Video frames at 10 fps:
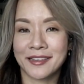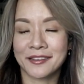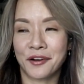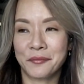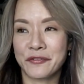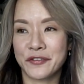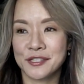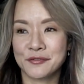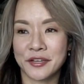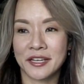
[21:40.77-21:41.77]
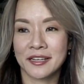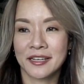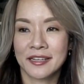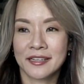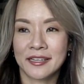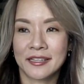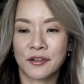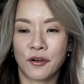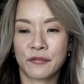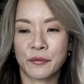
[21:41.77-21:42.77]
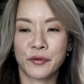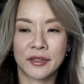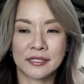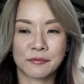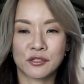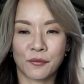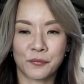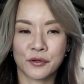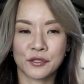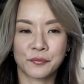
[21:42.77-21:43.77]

and not all my friends read, and not all of them read the same sort of book.